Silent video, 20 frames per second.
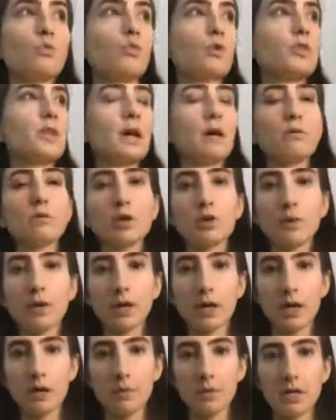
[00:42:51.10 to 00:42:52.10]
Without
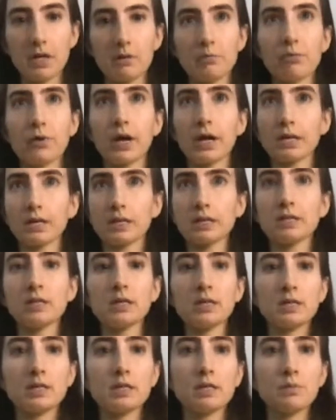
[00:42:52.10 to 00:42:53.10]
knowing how many
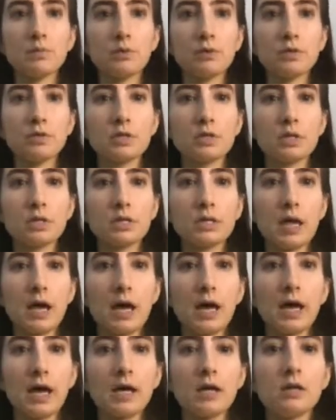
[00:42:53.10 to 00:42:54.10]
pregnancies this person has
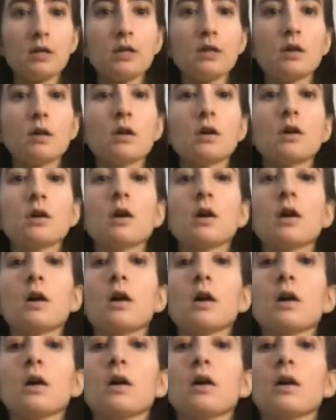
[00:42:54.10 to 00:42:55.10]
had,
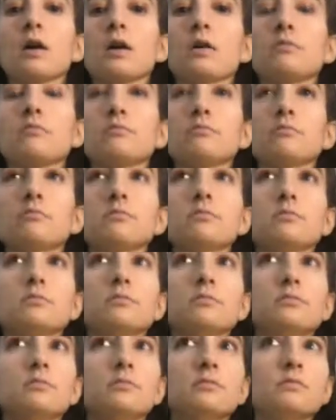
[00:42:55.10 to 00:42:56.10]
um,
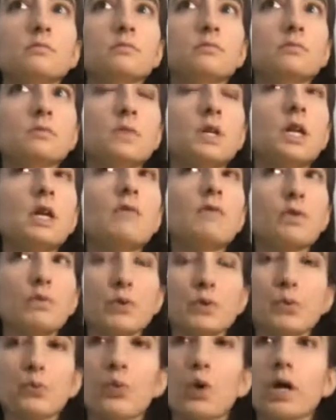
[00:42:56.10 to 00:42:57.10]
if it
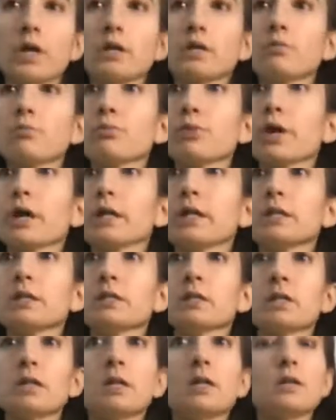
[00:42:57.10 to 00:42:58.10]
was one
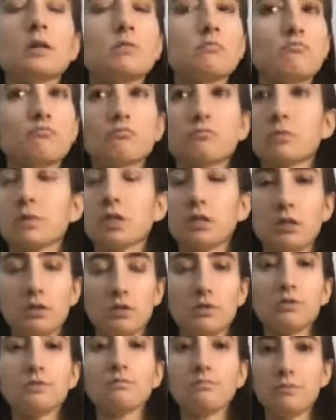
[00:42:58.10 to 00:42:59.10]
pregnancy,
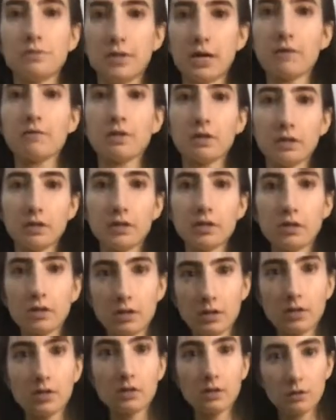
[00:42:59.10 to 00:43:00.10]

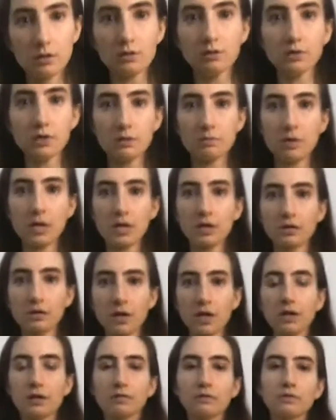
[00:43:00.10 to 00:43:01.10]
definitely you can make a
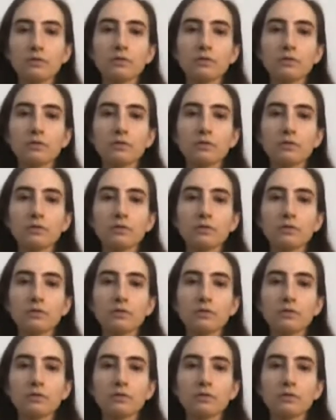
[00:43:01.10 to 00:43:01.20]
lot